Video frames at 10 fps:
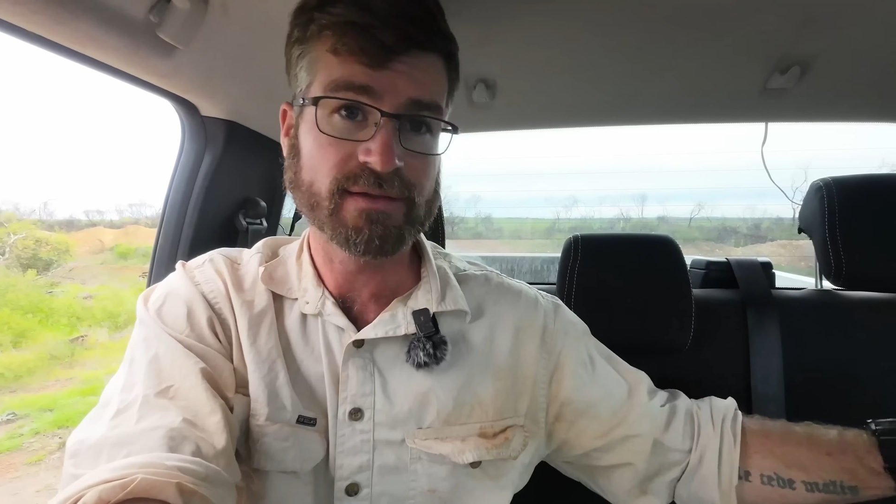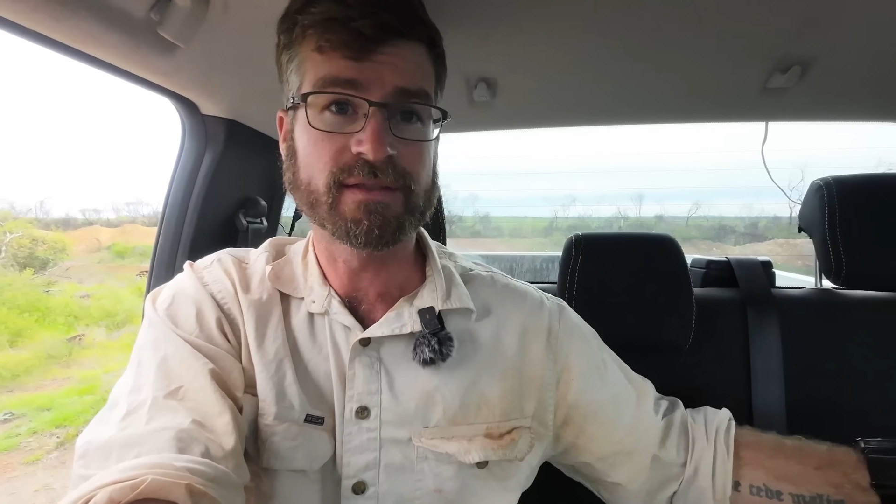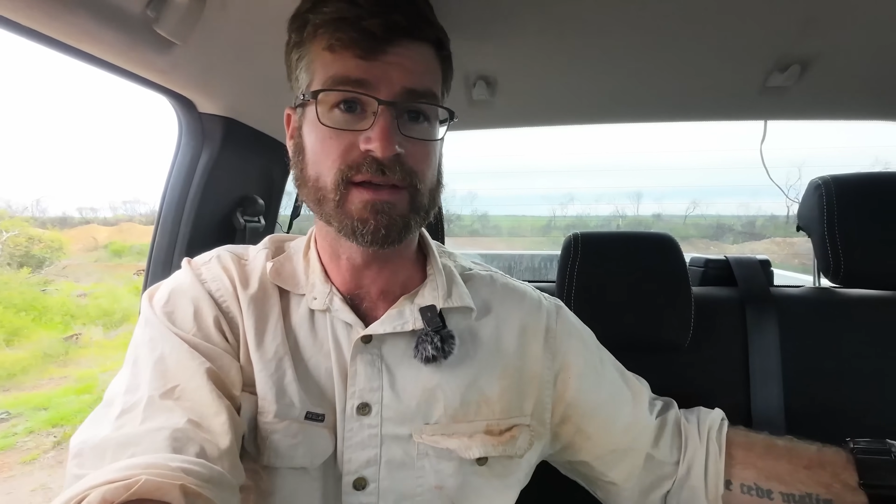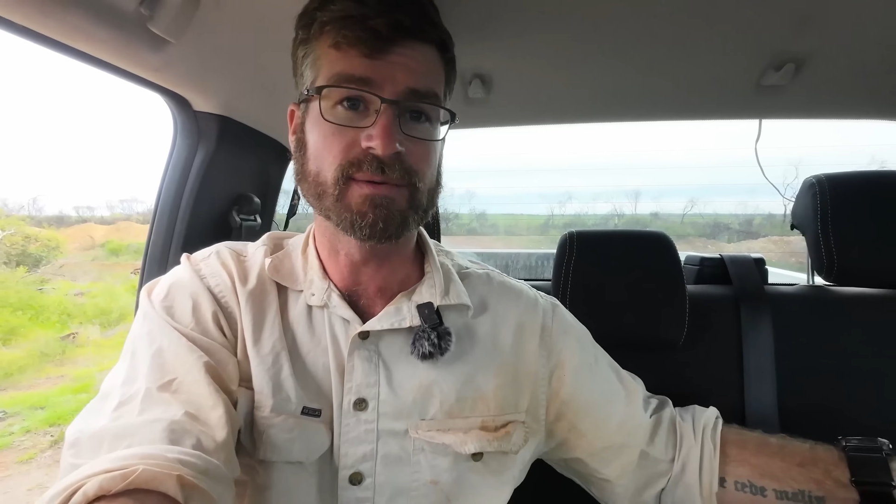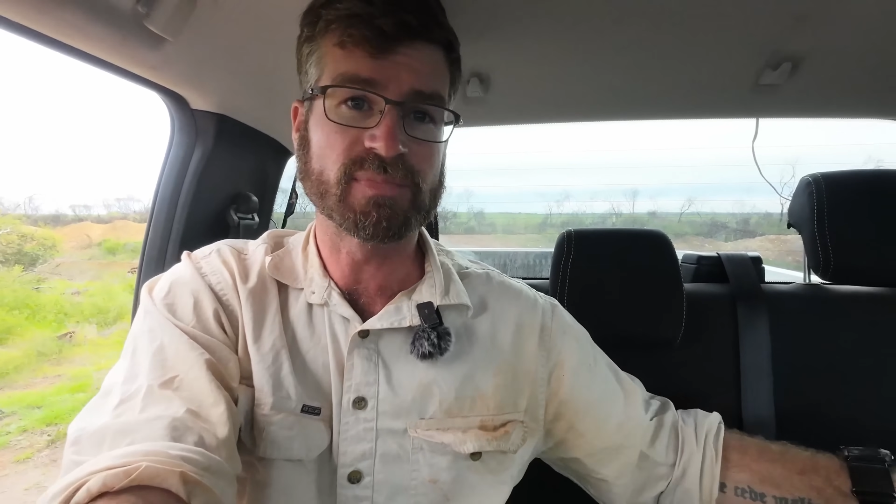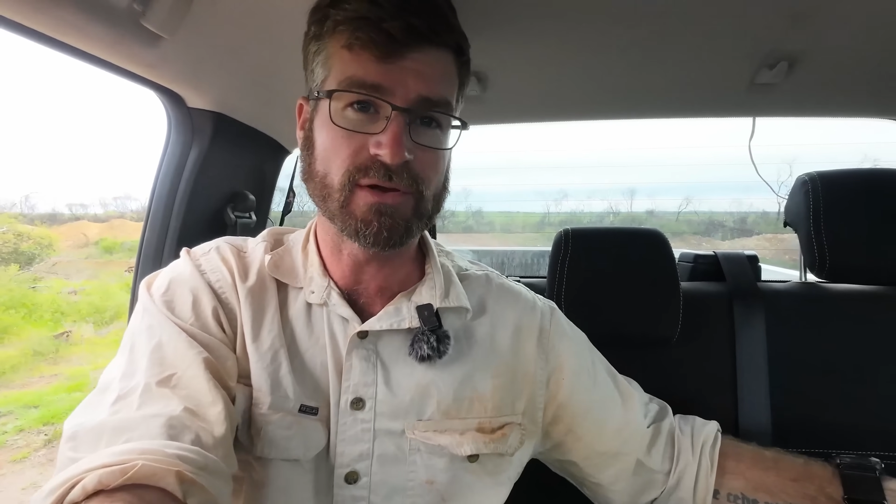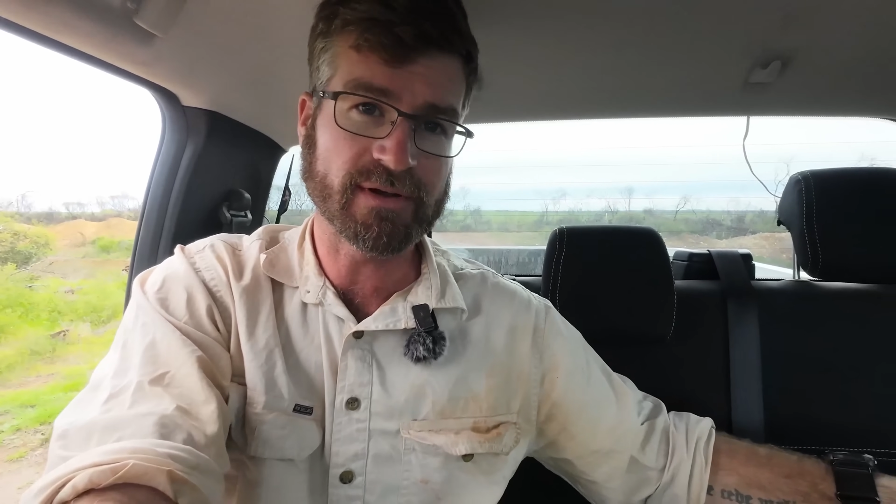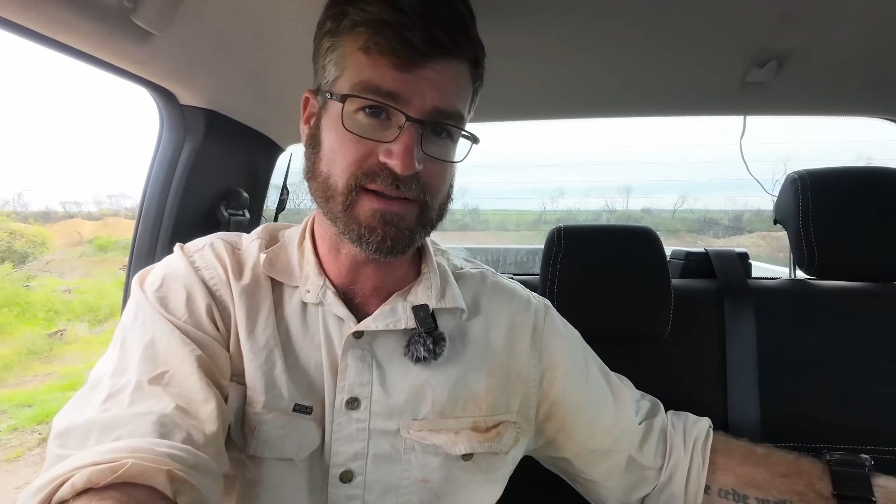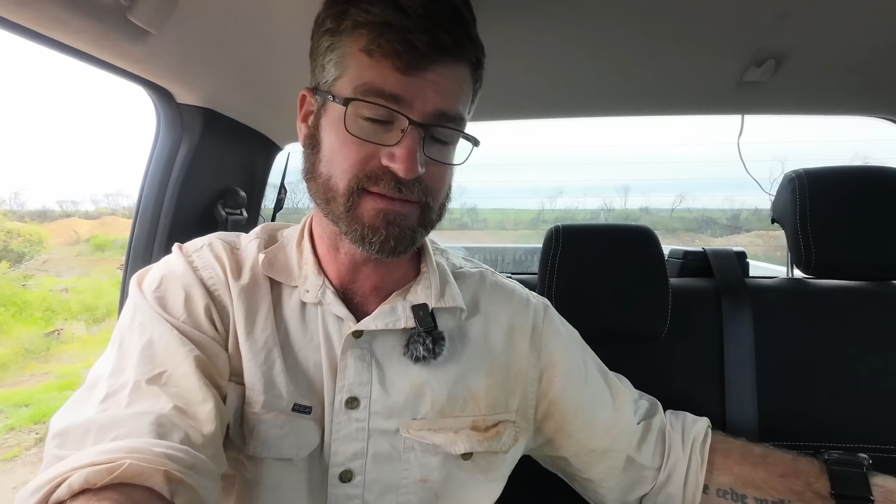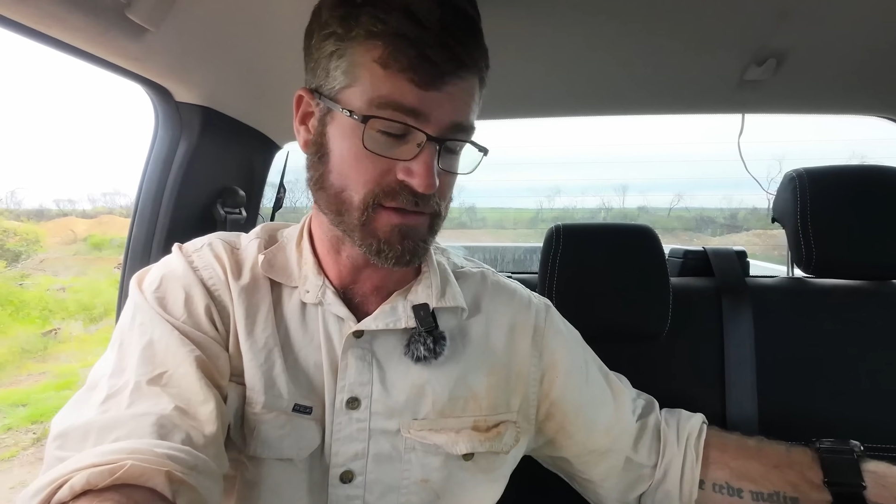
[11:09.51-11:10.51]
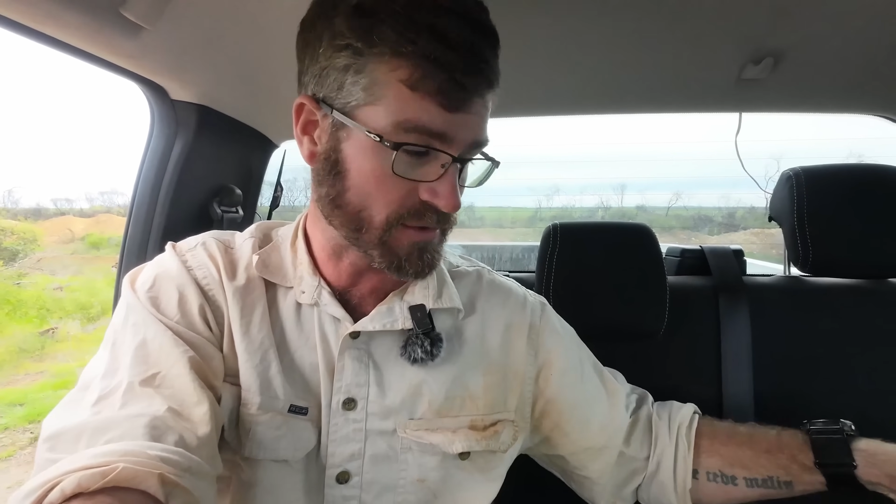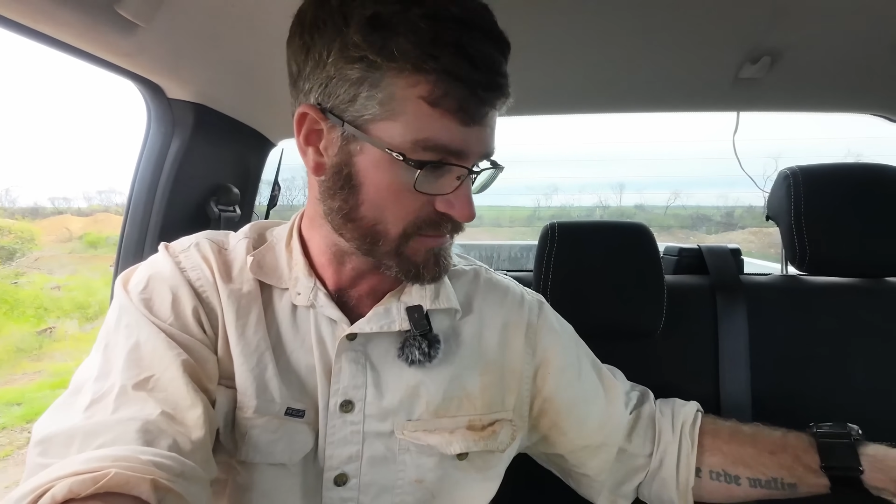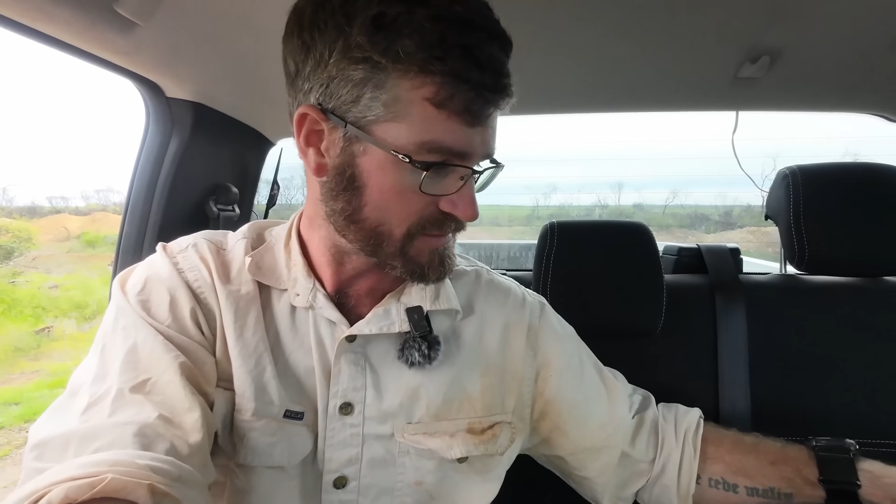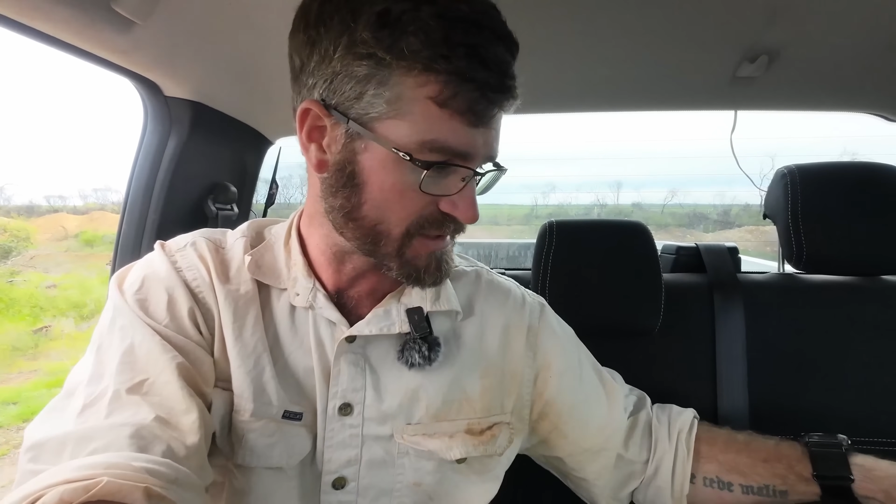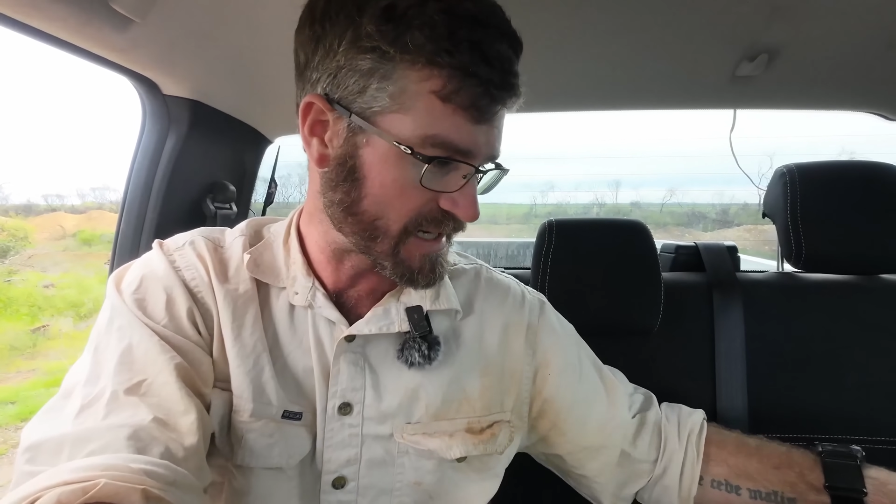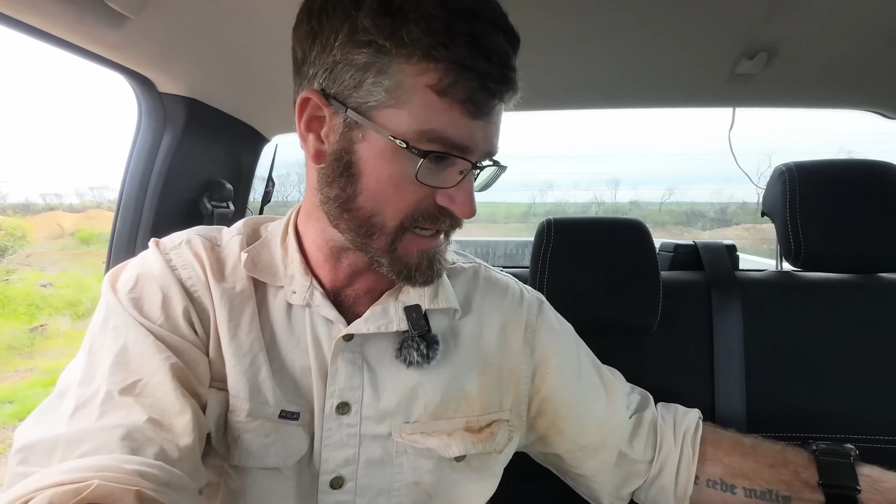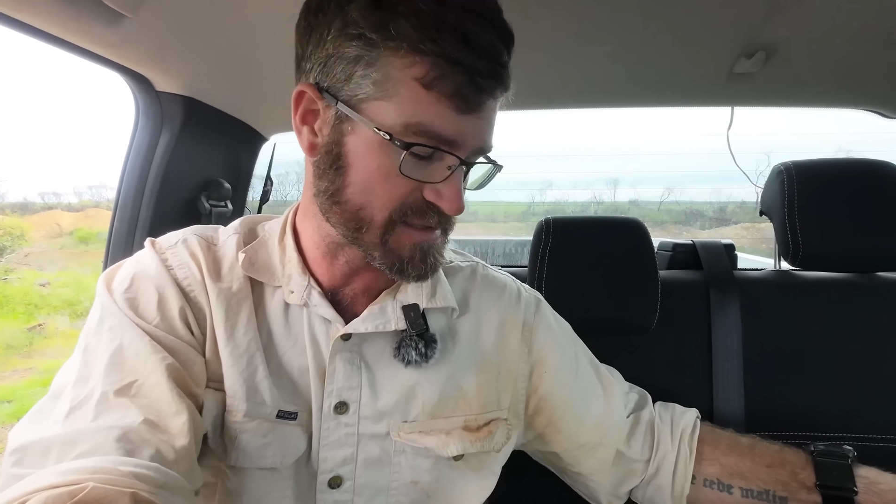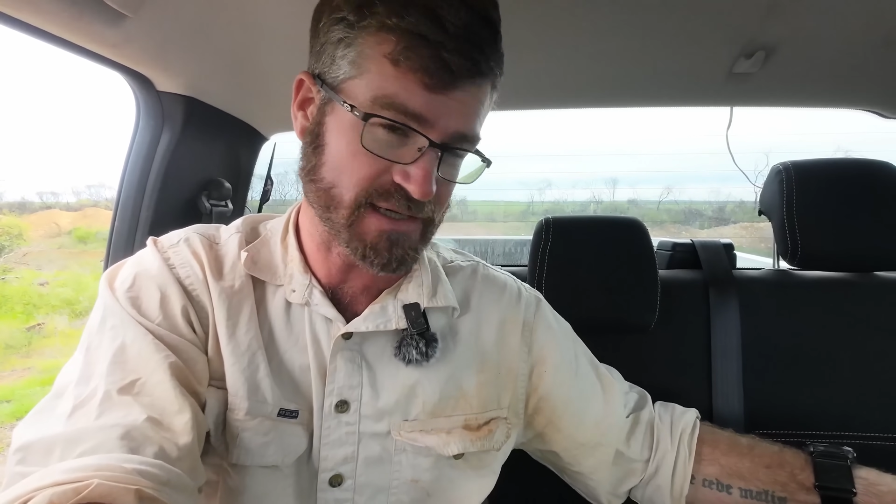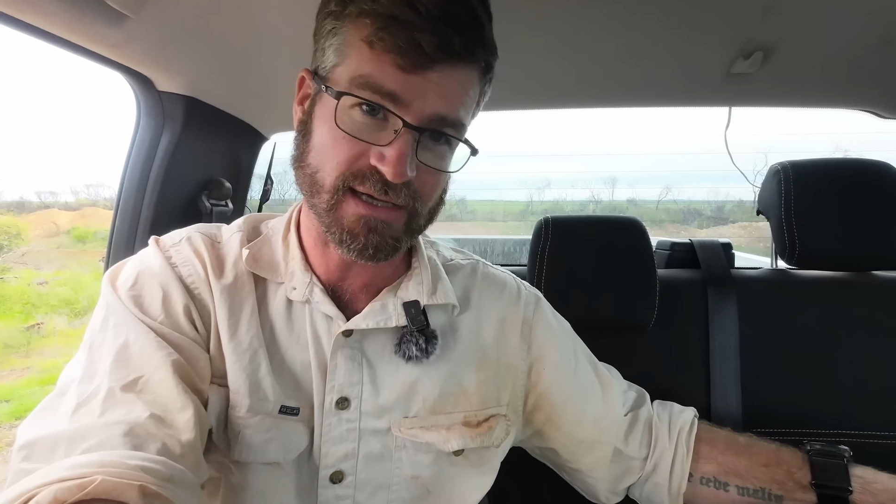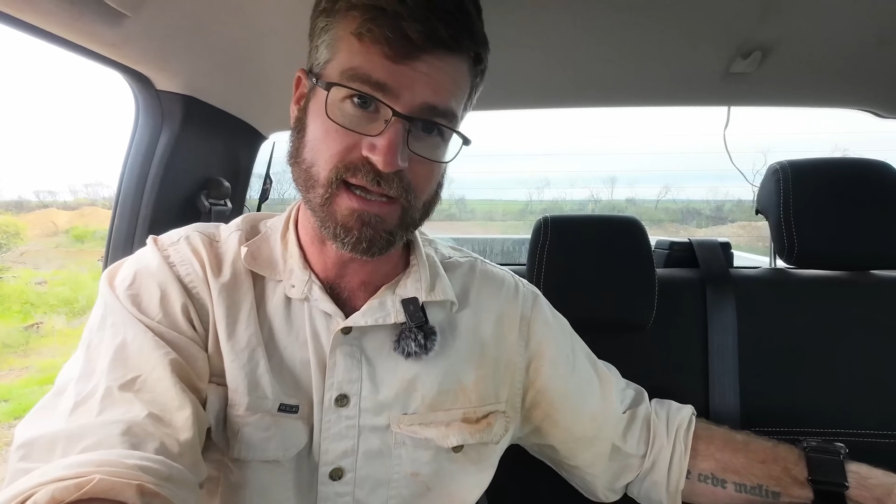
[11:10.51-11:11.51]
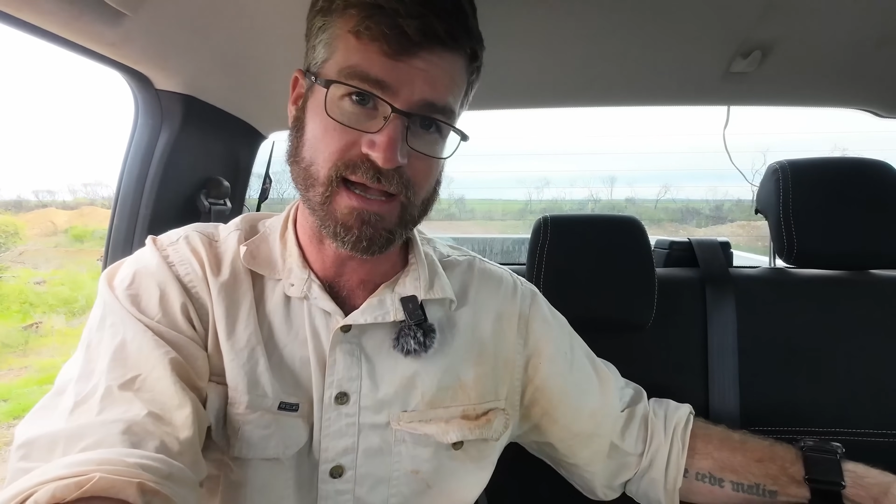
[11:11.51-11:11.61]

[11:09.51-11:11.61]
The Blue is not charging